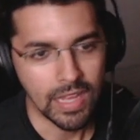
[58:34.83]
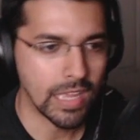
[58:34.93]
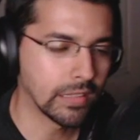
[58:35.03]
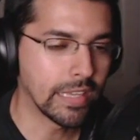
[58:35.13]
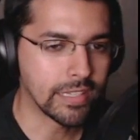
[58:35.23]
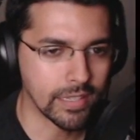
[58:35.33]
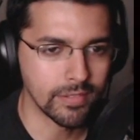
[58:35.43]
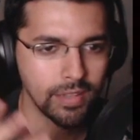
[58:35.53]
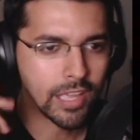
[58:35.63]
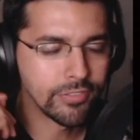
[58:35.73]
I like it.
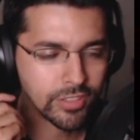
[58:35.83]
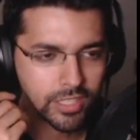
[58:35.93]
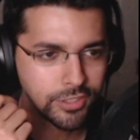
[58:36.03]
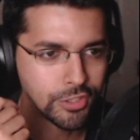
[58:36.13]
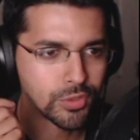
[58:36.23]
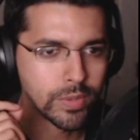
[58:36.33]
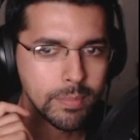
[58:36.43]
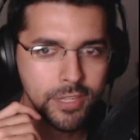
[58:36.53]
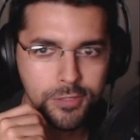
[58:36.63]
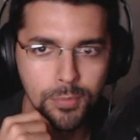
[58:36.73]
I feel like they should
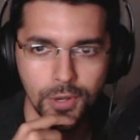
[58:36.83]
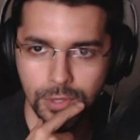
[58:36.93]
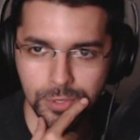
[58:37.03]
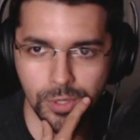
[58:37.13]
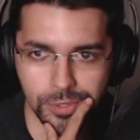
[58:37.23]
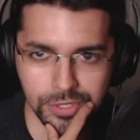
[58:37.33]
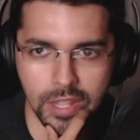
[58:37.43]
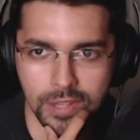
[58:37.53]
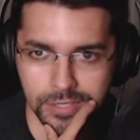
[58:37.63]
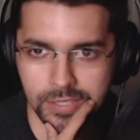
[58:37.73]
remix more of those older
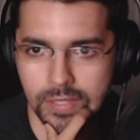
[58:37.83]
songs.